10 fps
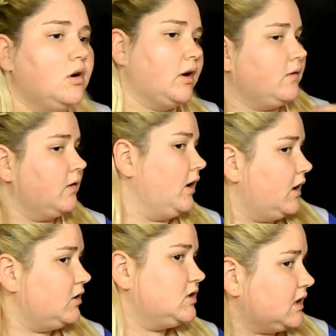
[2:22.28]
I
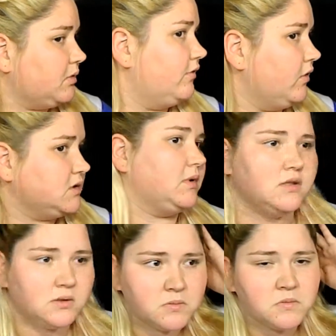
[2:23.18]
usually like to pull it forward just
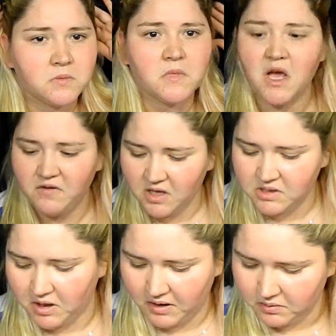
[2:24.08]
because actually look
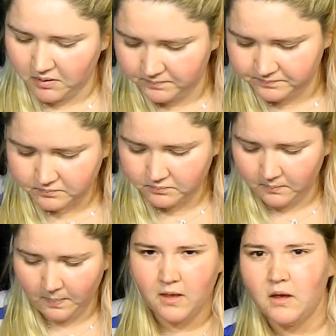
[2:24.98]
at this way.
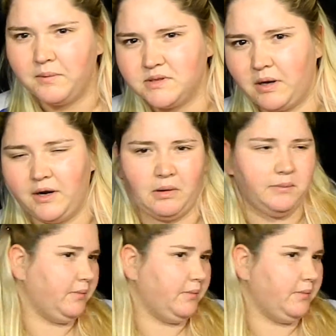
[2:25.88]
I'm just going to put my bobby